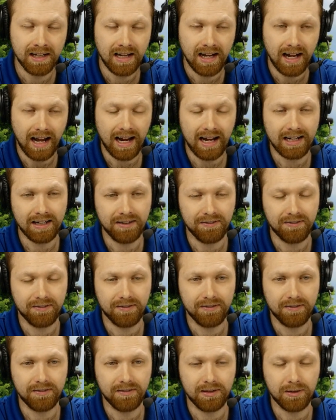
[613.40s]
And
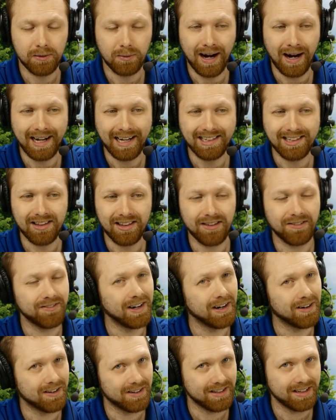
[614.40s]
if the writings of the
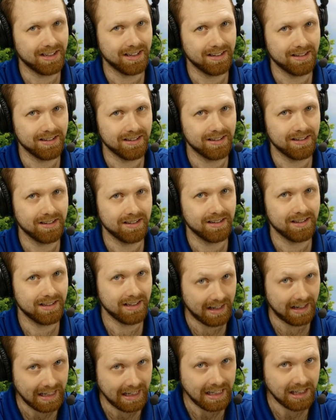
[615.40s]
Pharisees, the
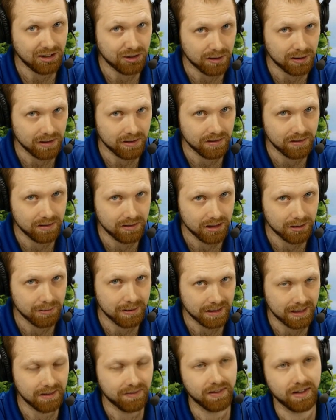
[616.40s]
Sanhedrin,
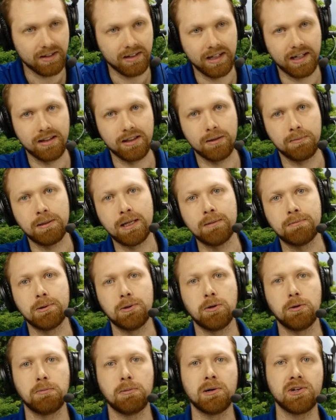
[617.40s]
specifically, the people
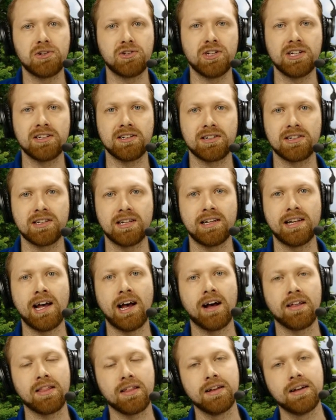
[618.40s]
who put Jesus to
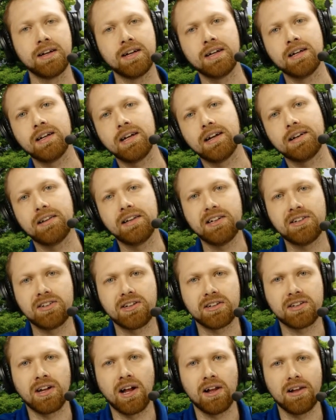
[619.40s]
death, at least
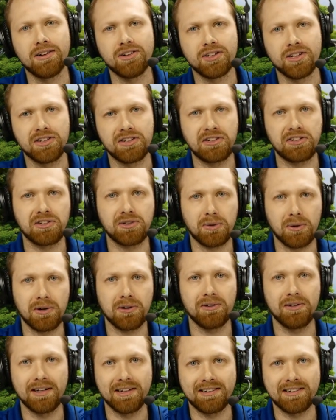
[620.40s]
acknowledge his
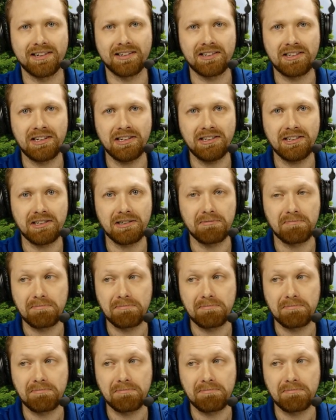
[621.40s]
historical existence,